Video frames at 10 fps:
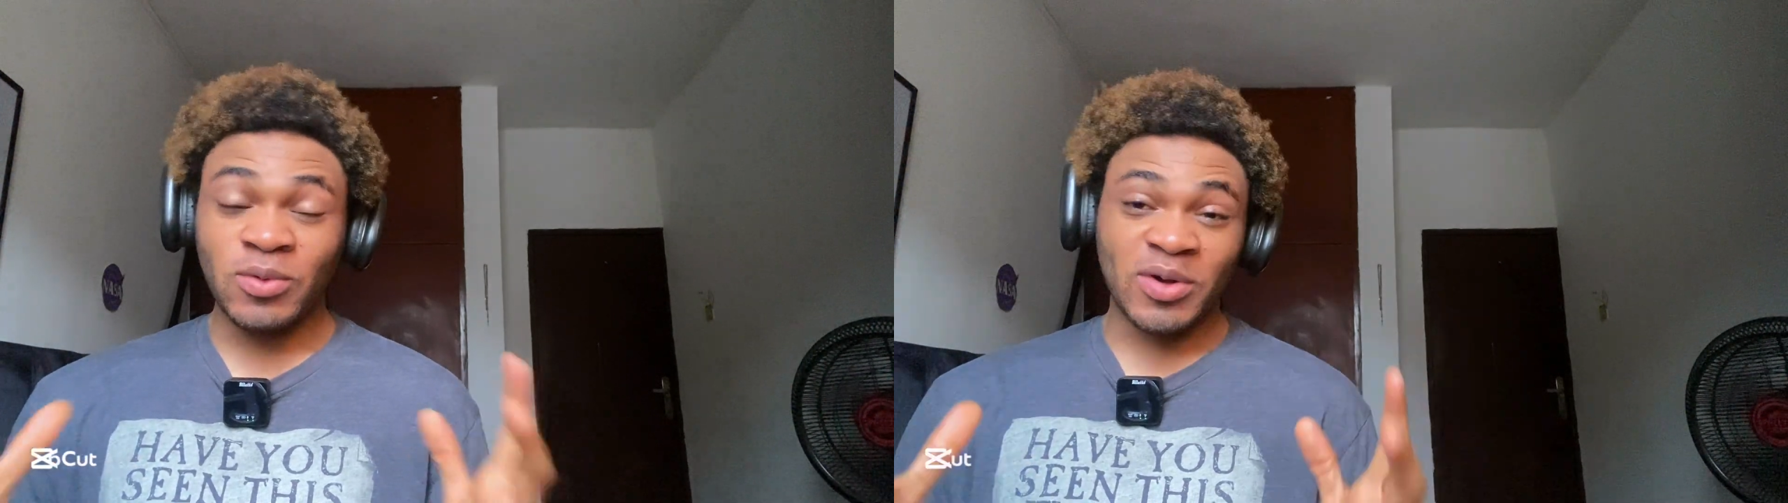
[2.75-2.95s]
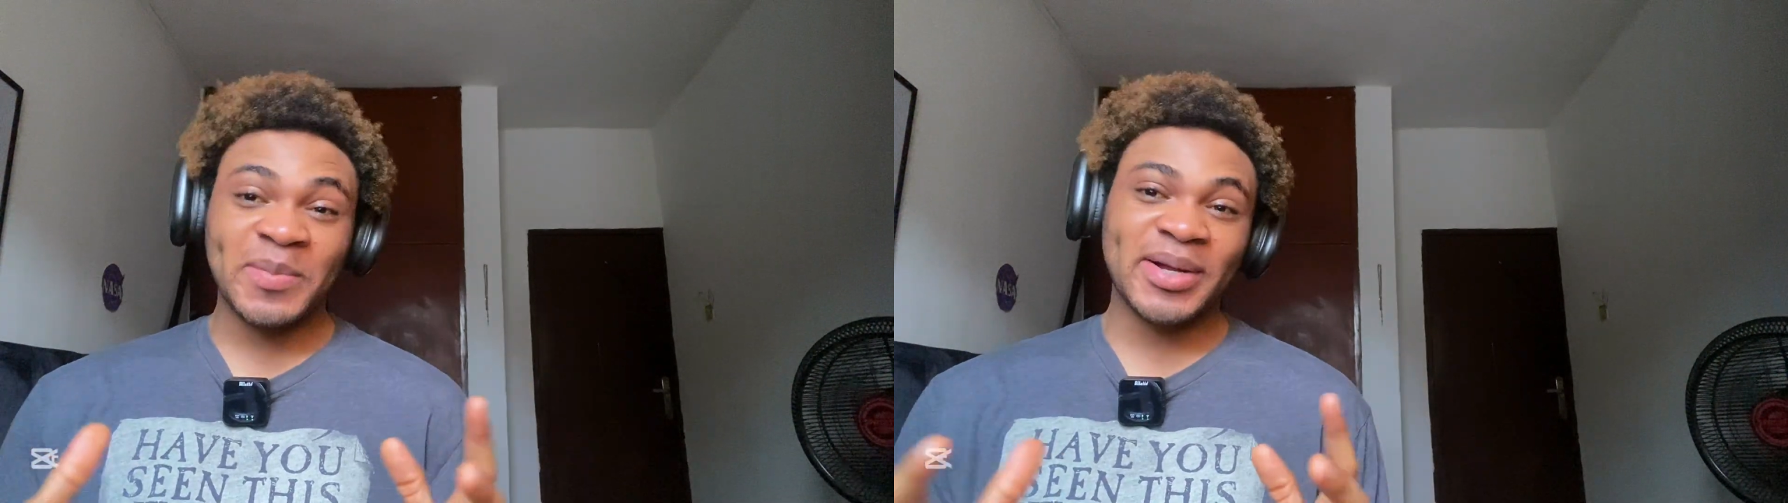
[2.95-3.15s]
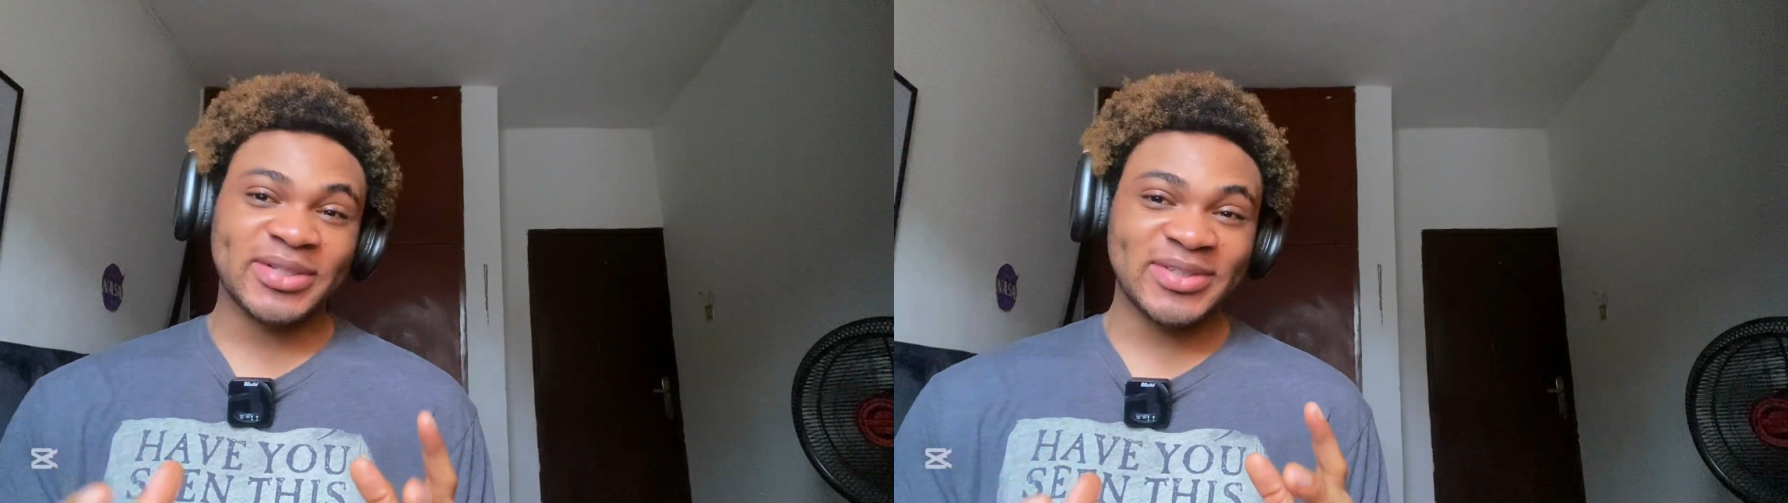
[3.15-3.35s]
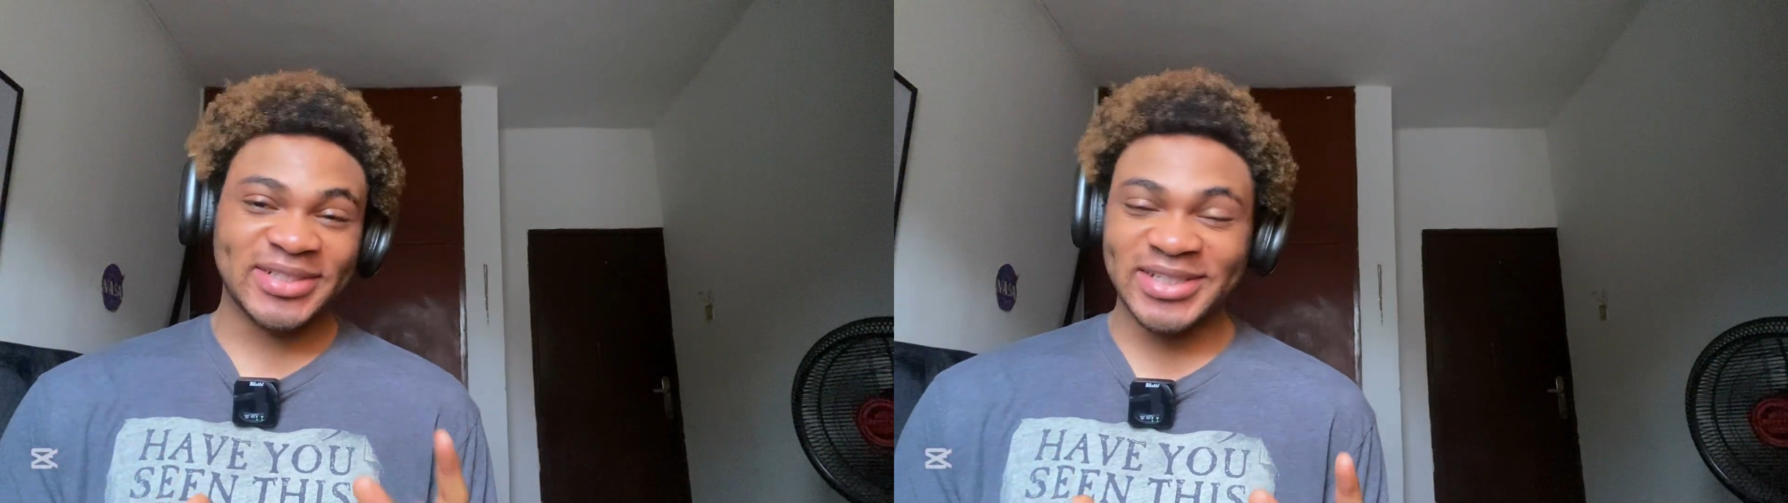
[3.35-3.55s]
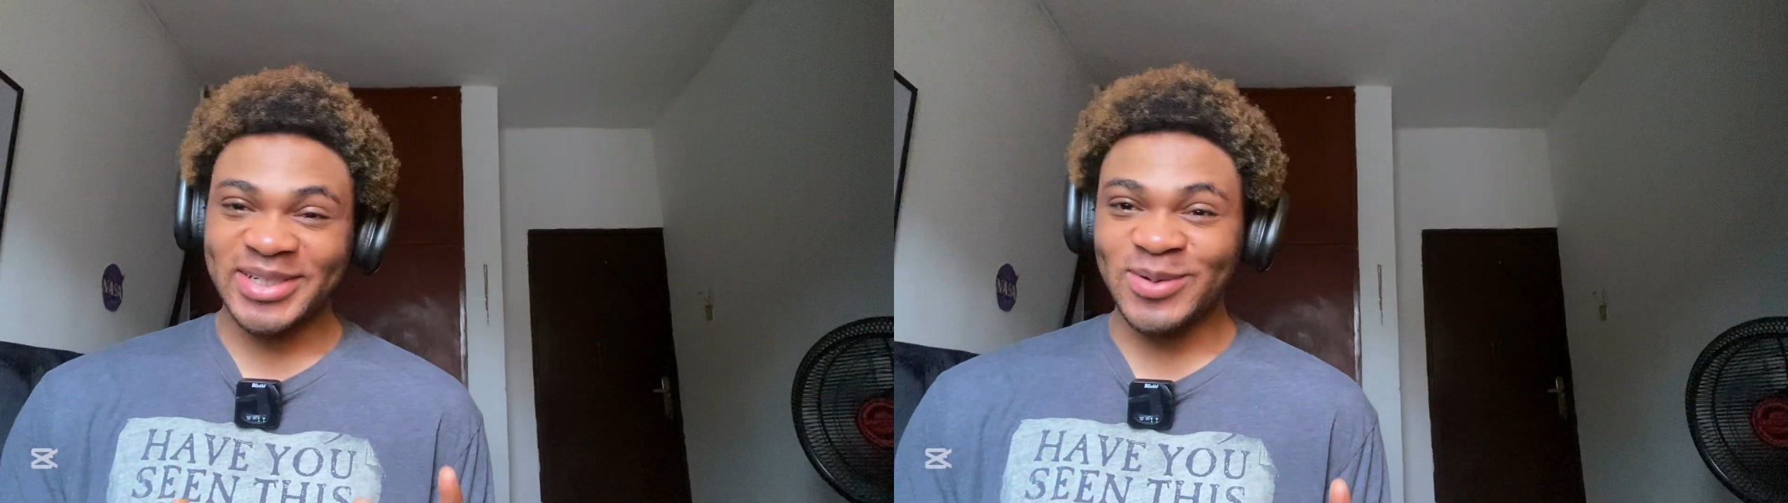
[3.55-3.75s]
Welcome back to
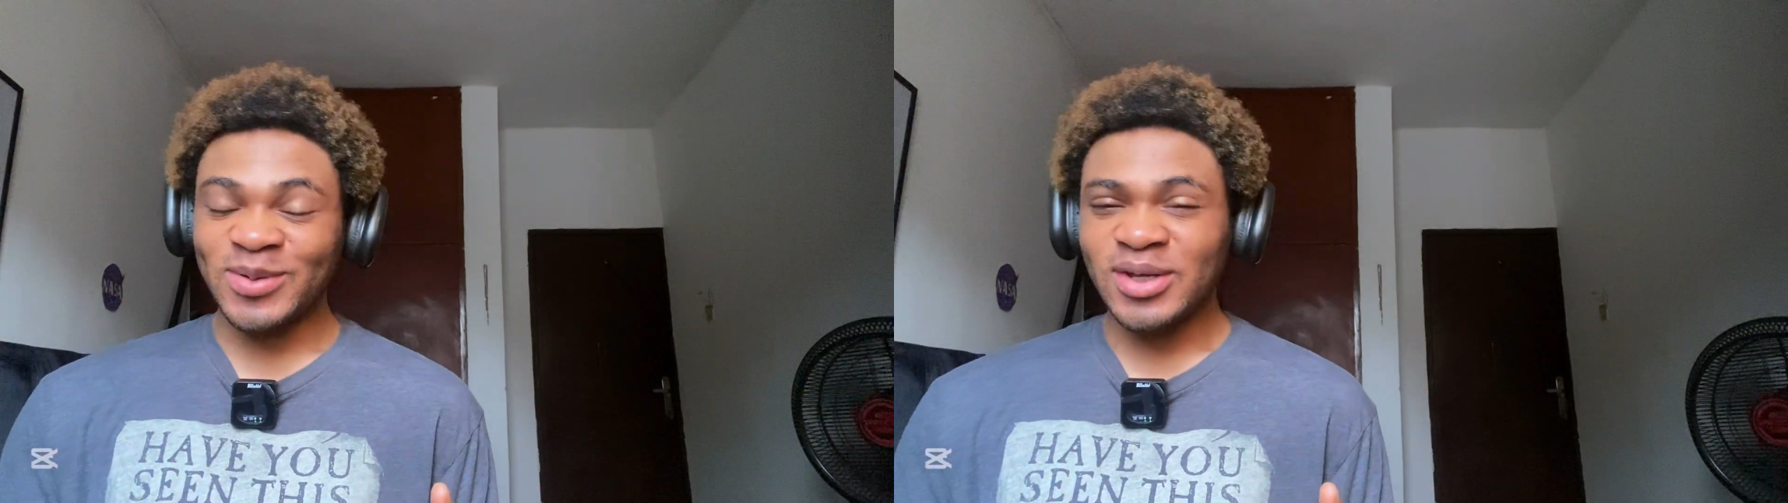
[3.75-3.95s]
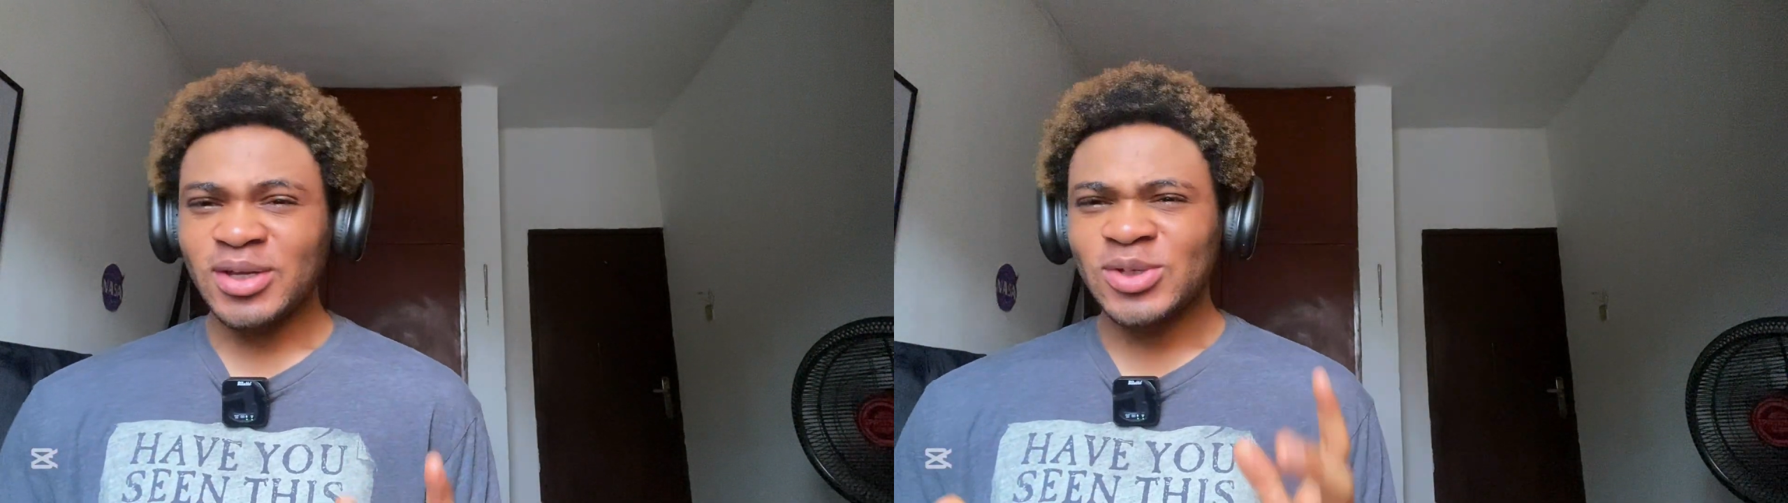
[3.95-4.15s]
the channel.